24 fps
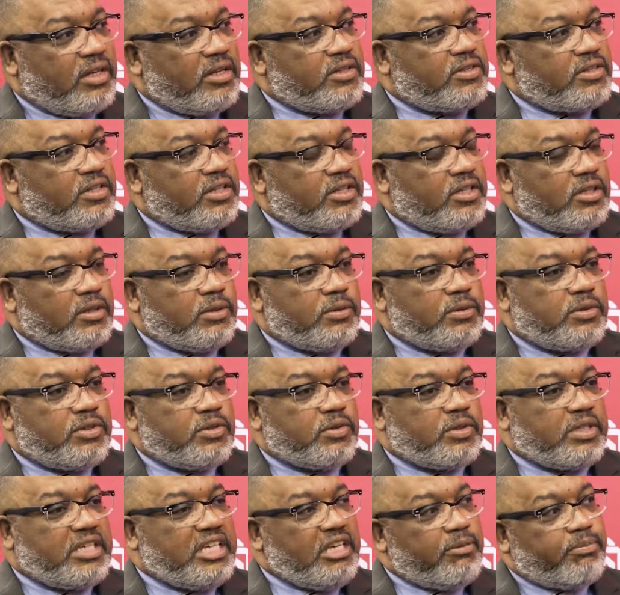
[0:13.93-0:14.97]
needs to do
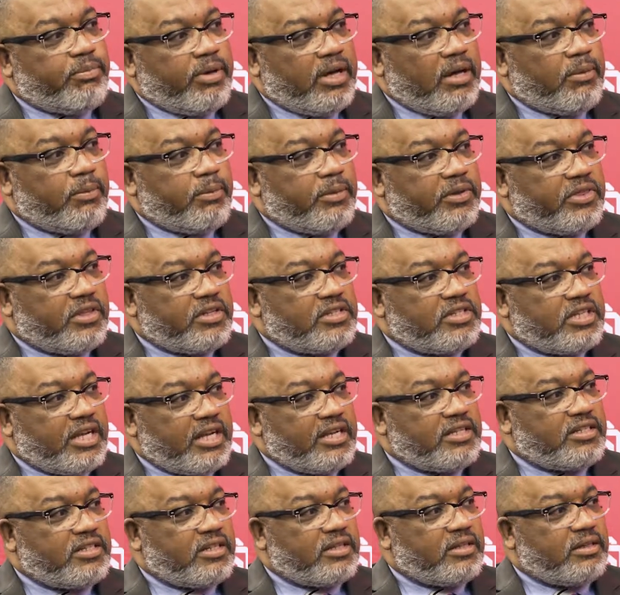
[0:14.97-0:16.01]
to keep up with the
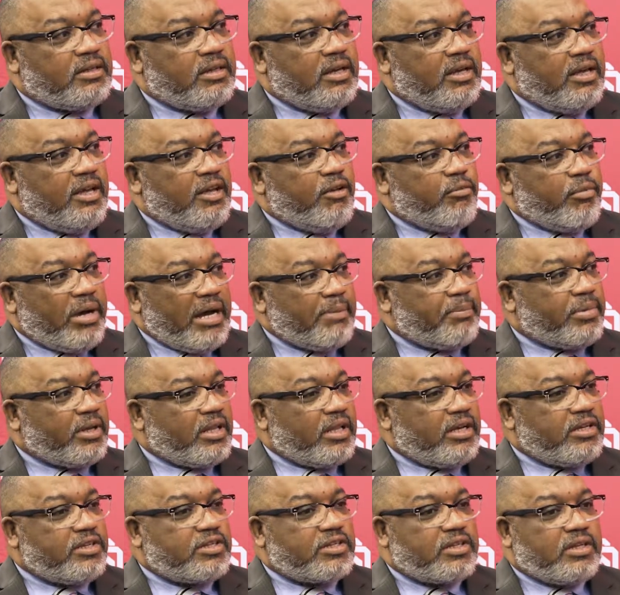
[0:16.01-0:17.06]
changing
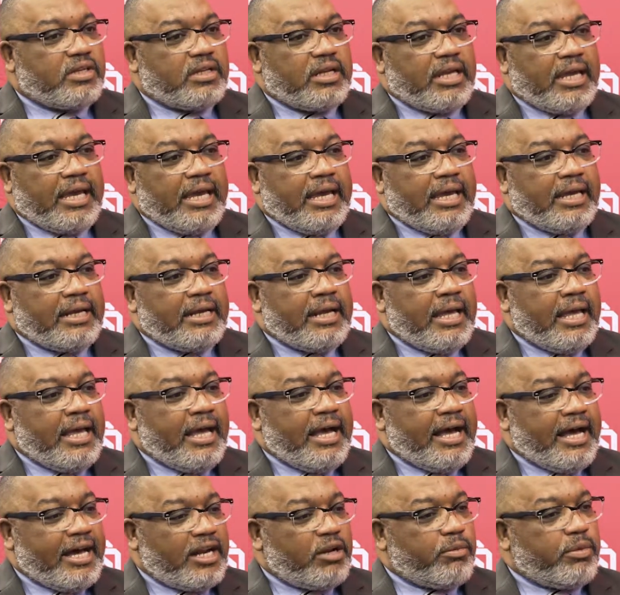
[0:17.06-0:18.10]
population, and
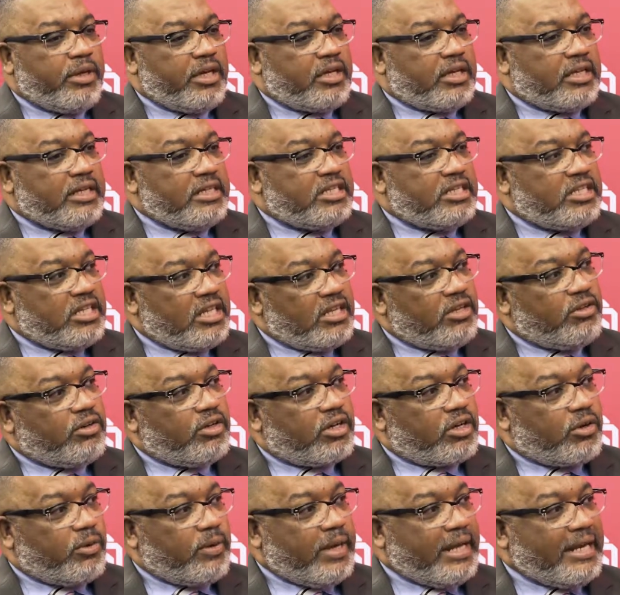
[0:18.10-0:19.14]
how do we continue to
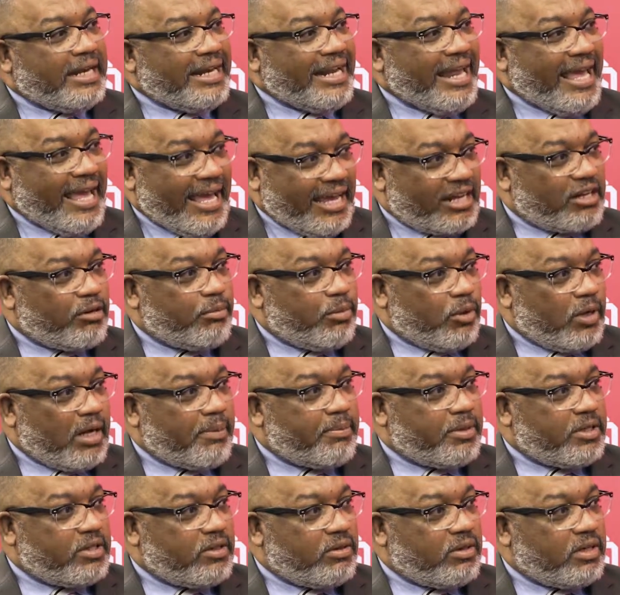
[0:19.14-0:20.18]
create an equitable
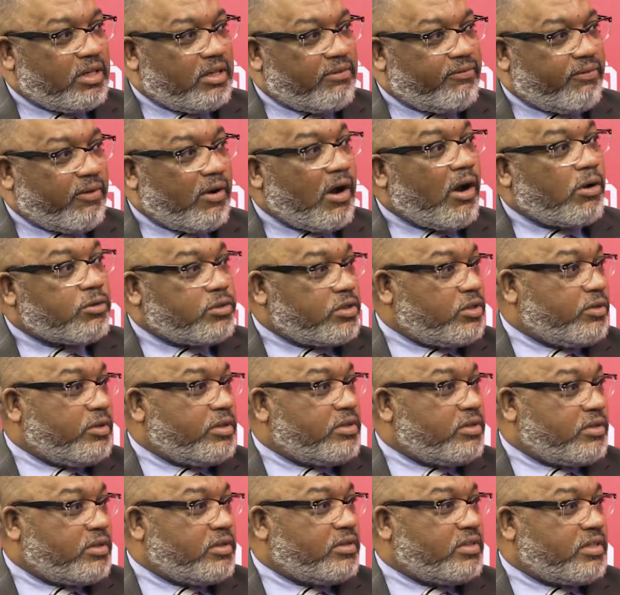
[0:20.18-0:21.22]
opportunity for all
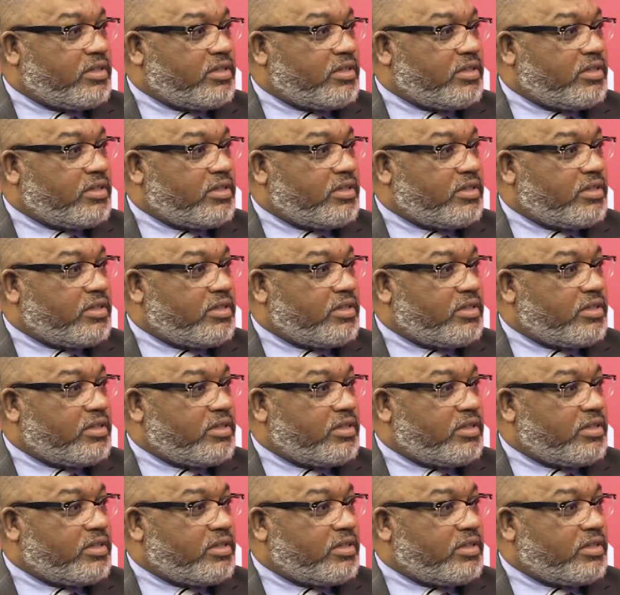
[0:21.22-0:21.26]
students to